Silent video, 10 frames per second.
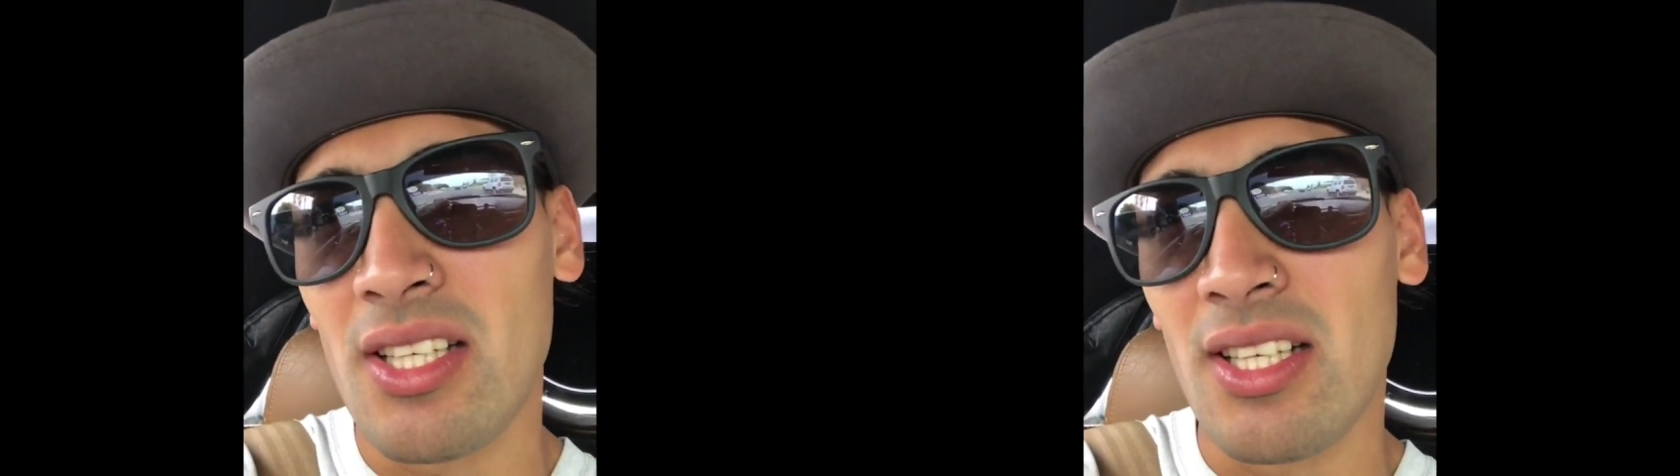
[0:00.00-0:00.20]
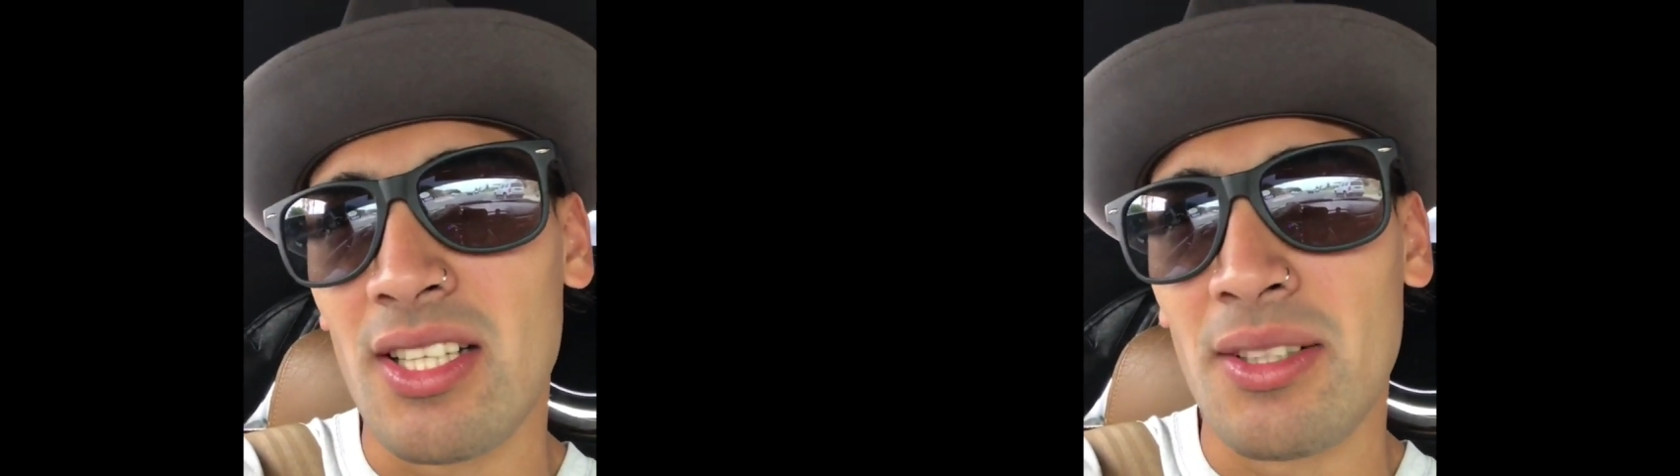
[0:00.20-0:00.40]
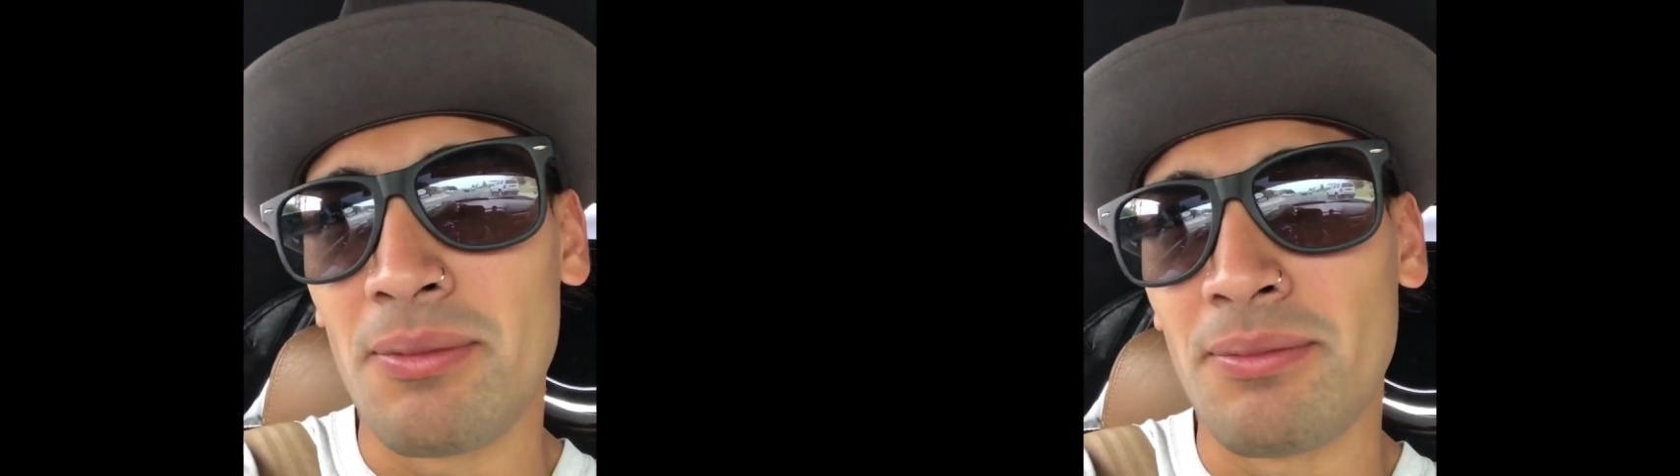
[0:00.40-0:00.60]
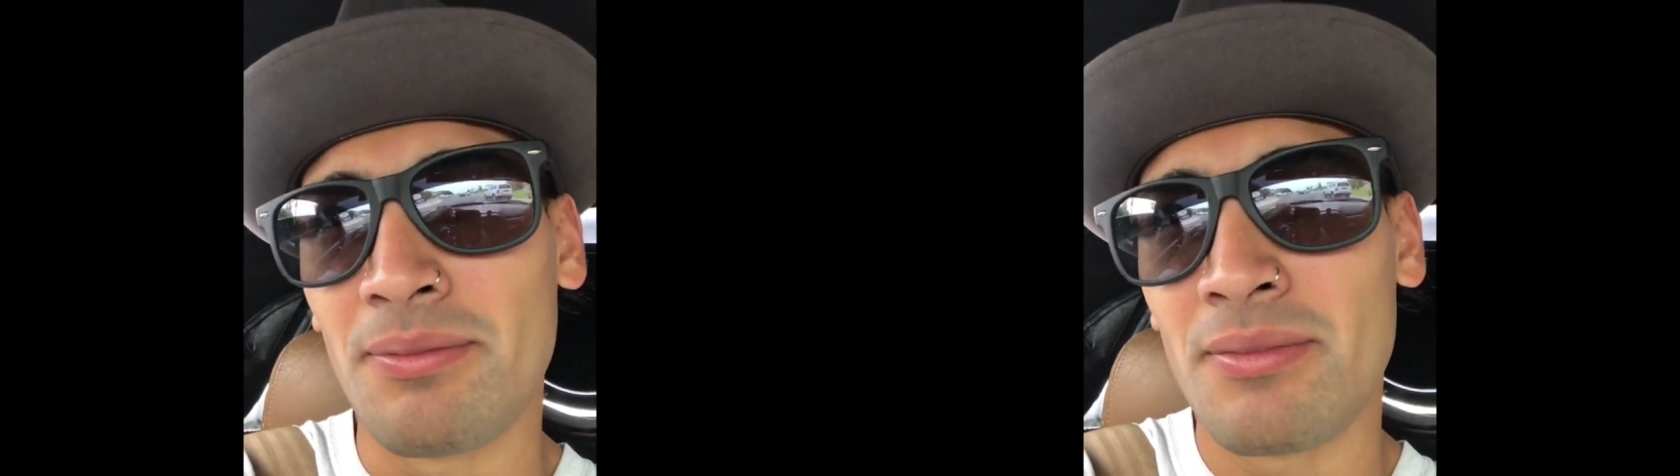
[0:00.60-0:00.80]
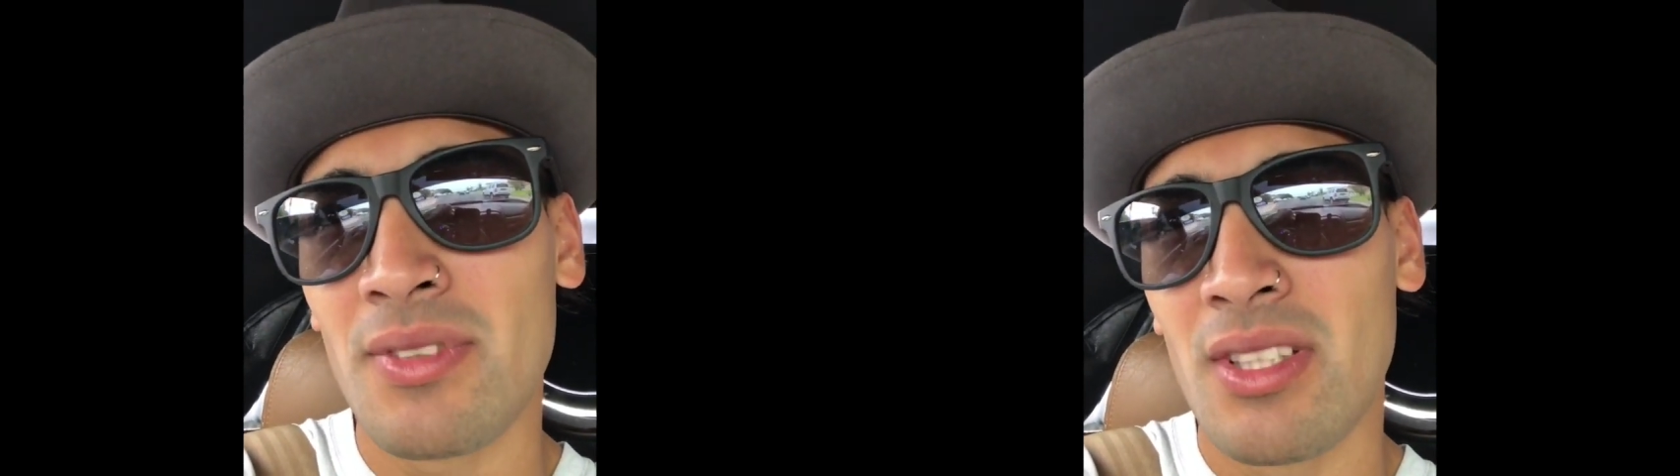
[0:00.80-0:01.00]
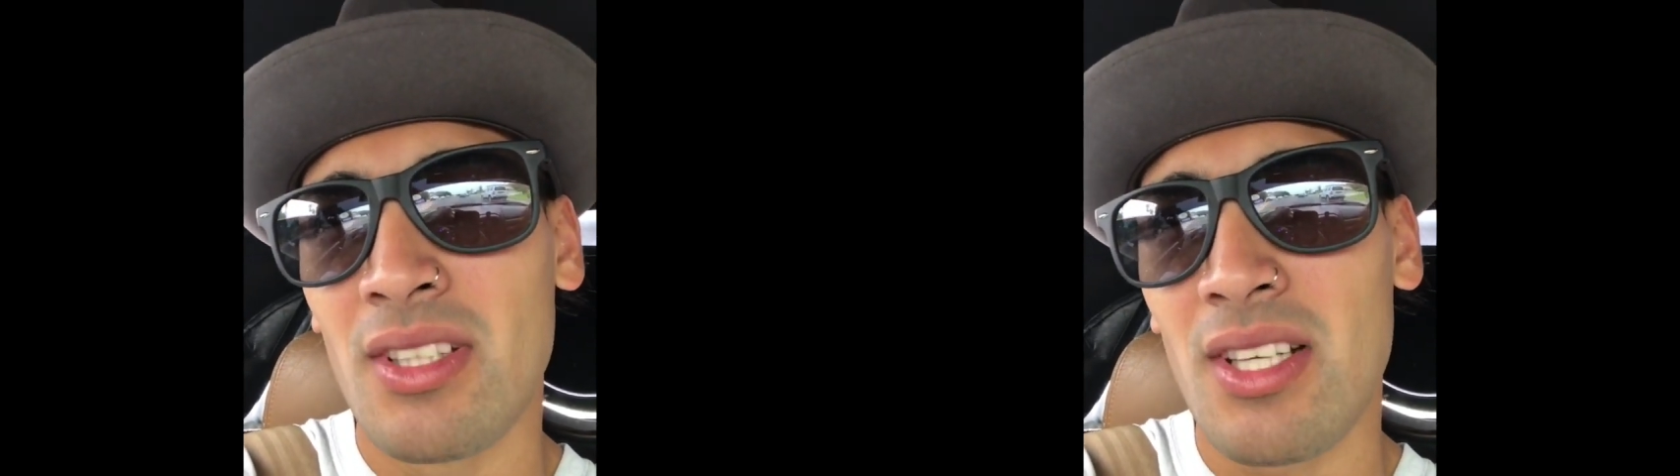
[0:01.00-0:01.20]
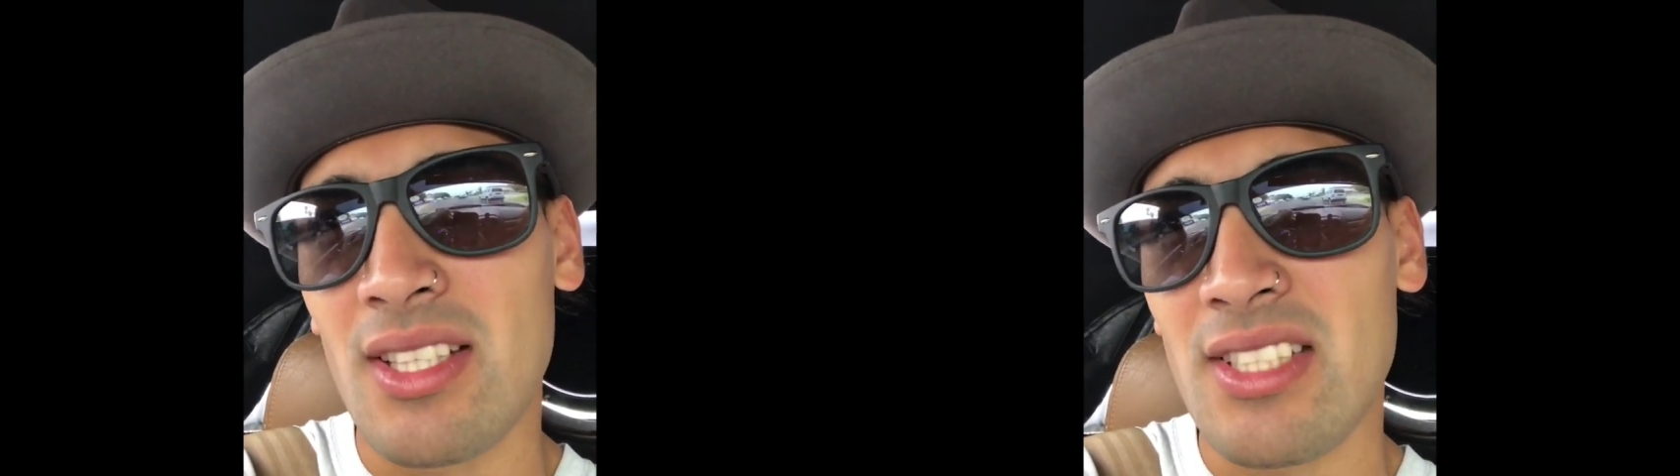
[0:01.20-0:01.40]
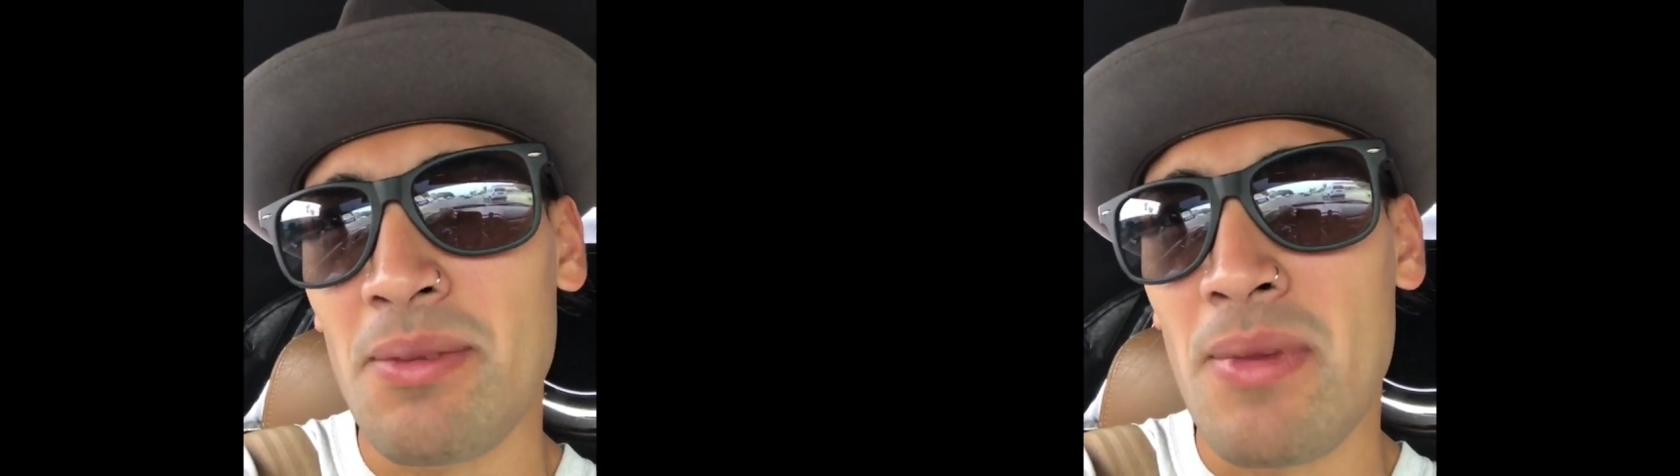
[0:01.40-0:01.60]

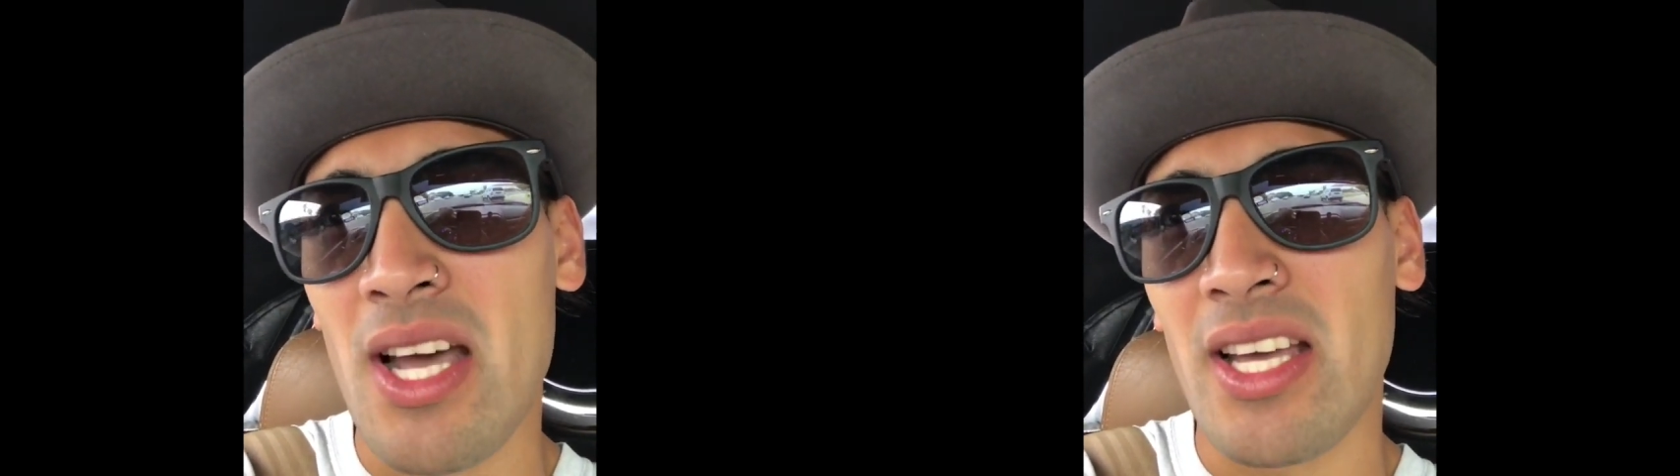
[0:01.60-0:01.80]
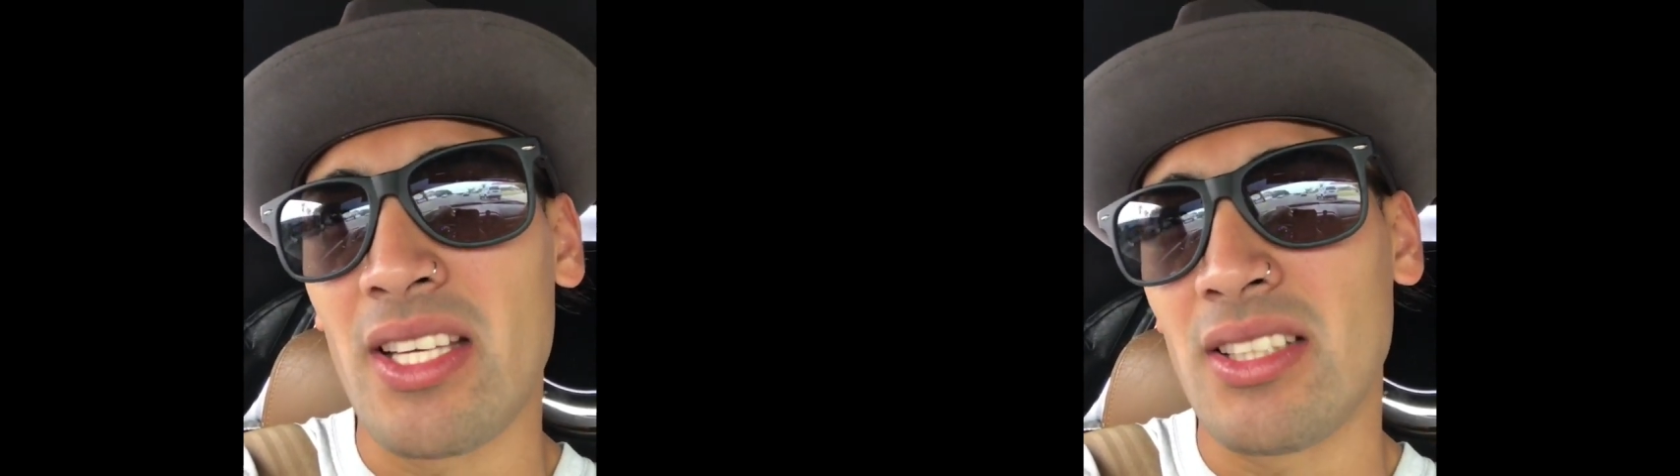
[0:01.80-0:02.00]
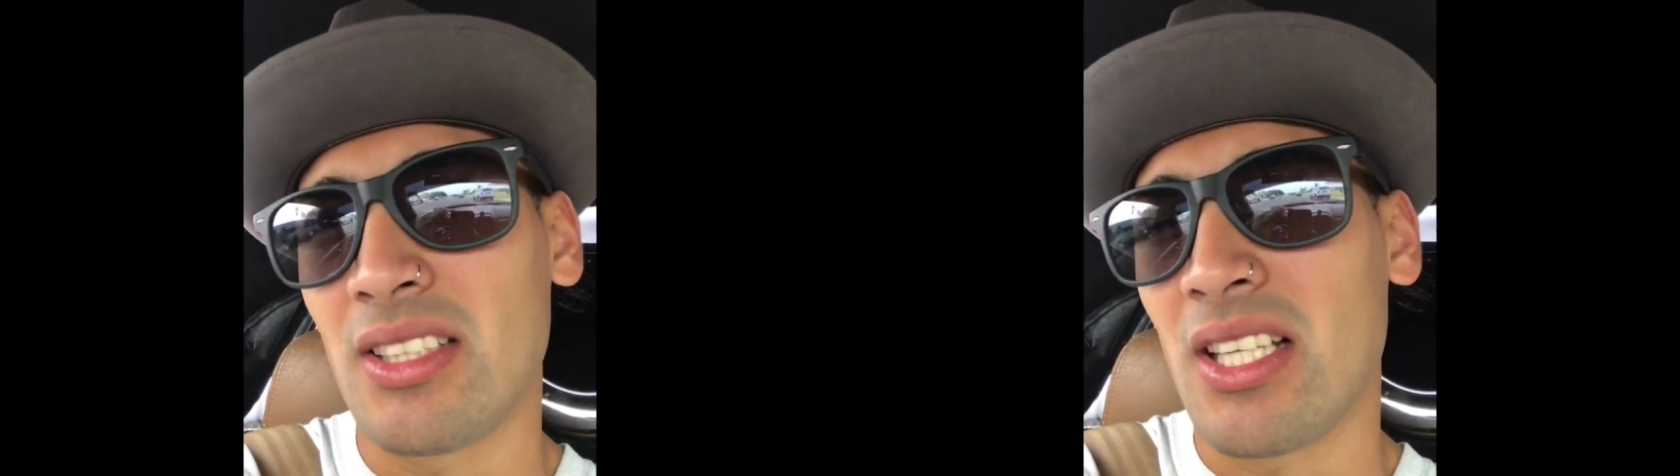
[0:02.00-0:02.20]
I take my